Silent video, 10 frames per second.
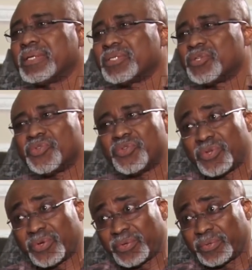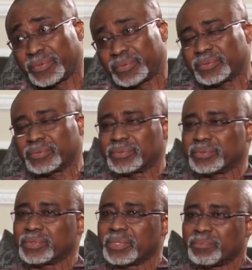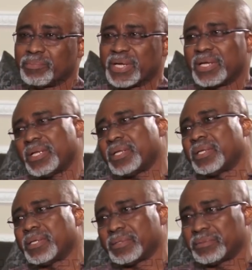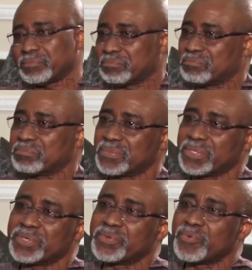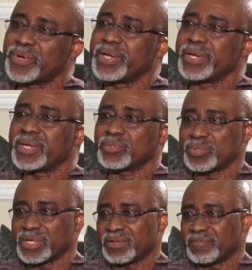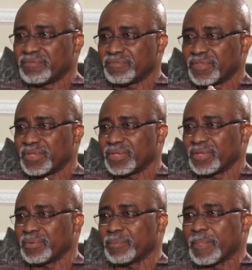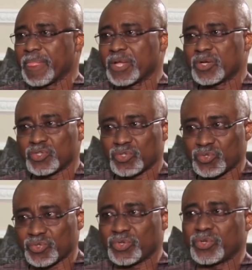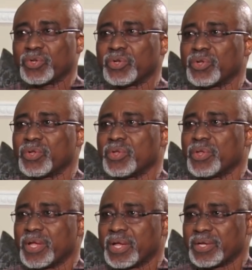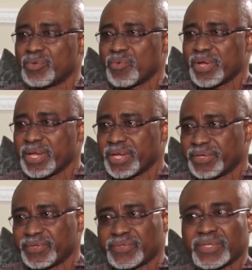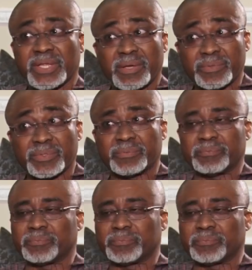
as a union, partly in the way that we have the Constitution and the way it is set out.